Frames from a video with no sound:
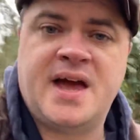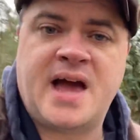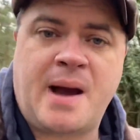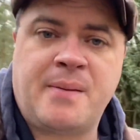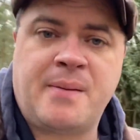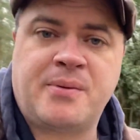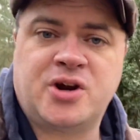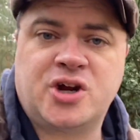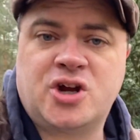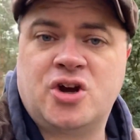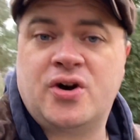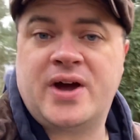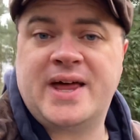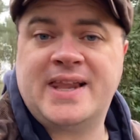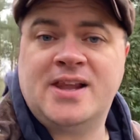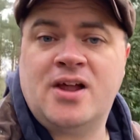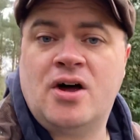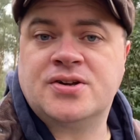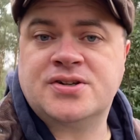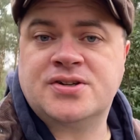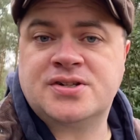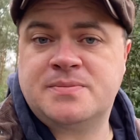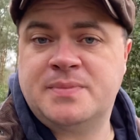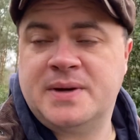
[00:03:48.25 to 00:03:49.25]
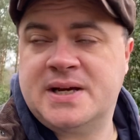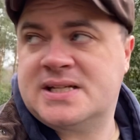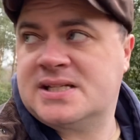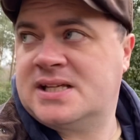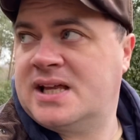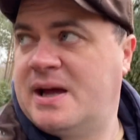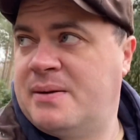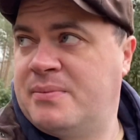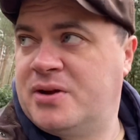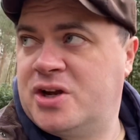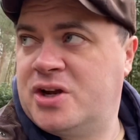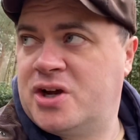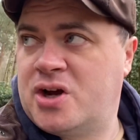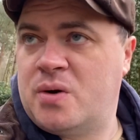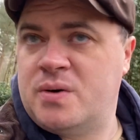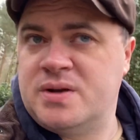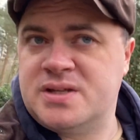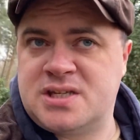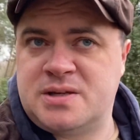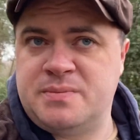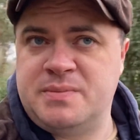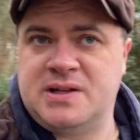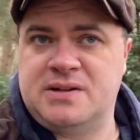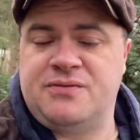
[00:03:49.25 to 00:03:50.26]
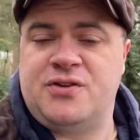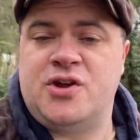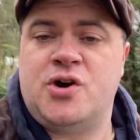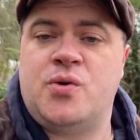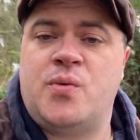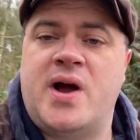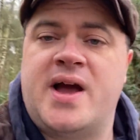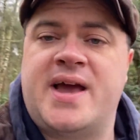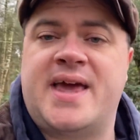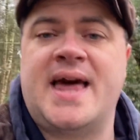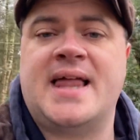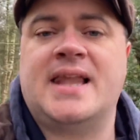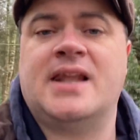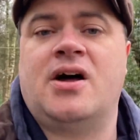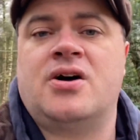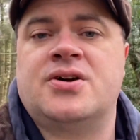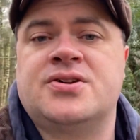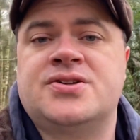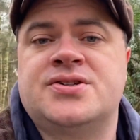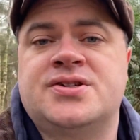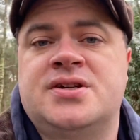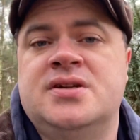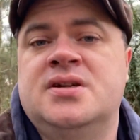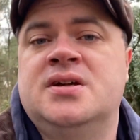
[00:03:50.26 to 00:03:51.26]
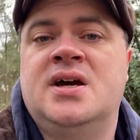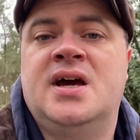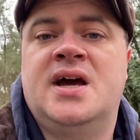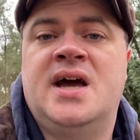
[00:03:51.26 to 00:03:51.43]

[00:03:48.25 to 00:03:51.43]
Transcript: I'm going to go get lost. Basically, I'm going to go into the middle of nowhere, get lost,